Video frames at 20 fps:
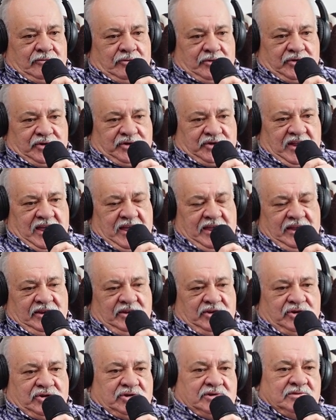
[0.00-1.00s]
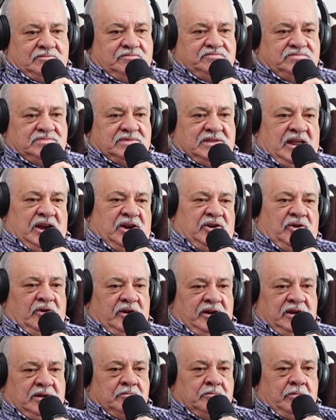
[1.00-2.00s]
to the States and a
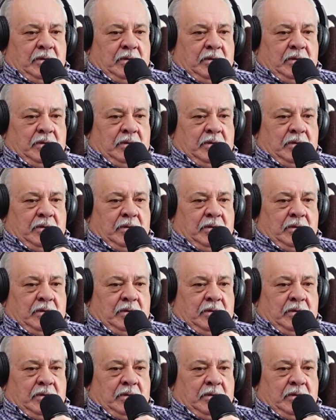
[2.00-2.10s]
night in